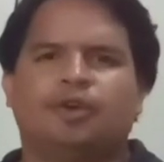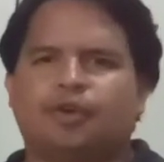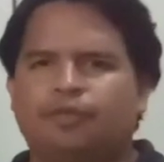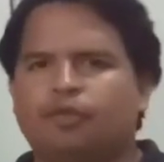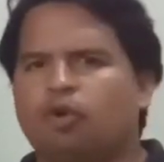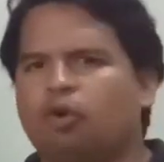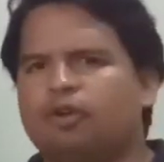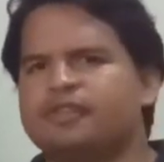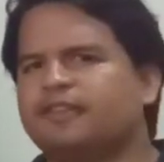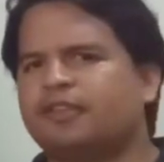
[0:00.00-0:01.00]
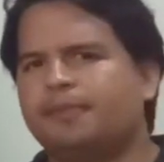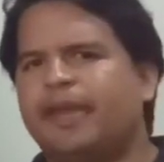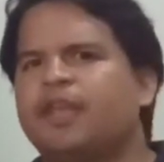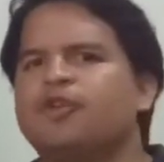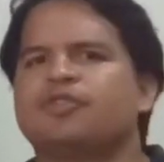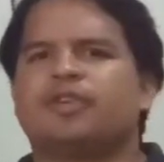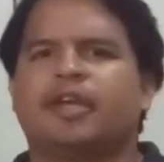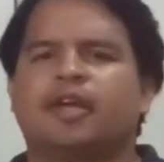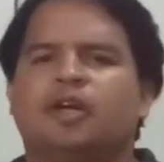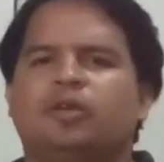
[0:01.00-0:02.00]
Of course, the C major
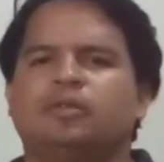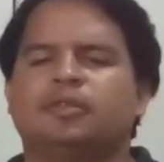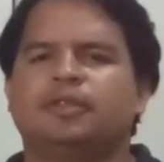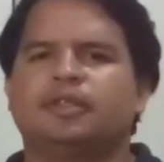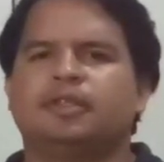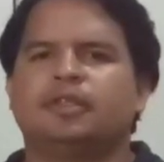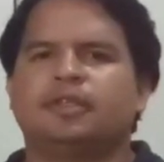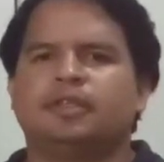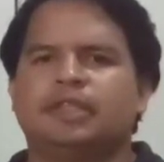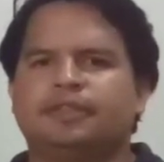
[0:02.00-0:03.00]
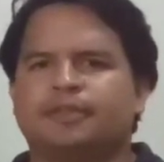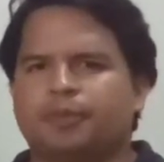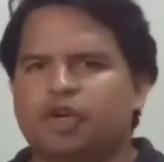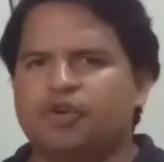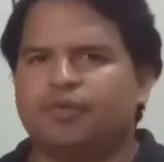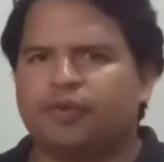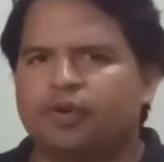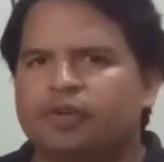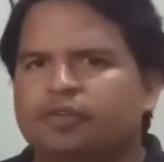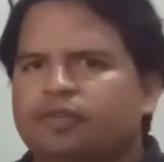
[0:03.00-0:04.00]
scale is the very first